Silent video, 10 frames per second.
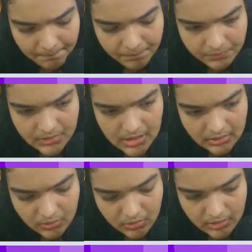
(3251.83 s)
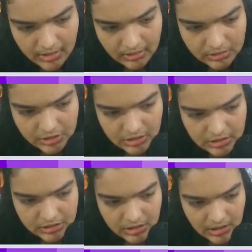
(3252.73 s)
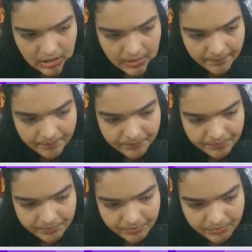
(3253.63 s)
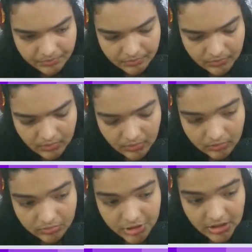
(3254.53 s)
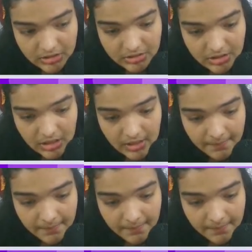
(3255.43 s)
Take the whole thing, change A, change C,